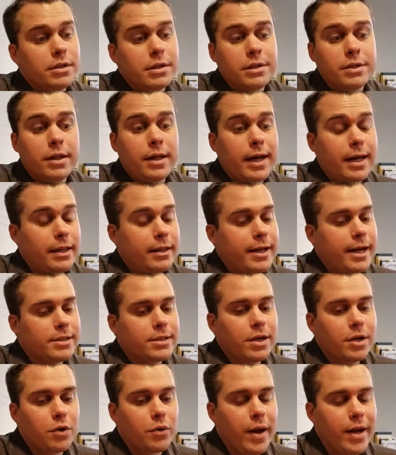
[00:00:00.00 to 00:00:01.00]
So that,
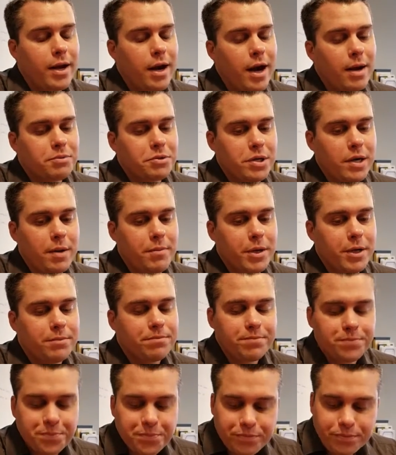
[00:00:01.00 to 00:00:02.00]
that's a great option. I
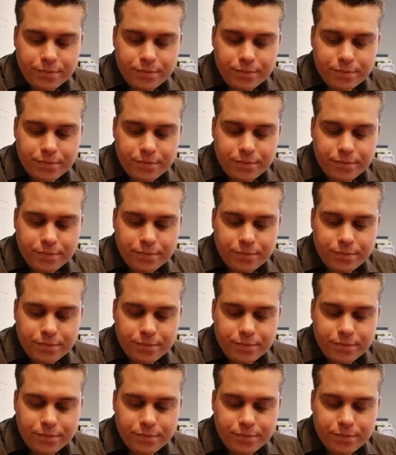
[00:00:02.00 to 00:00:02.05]
mean,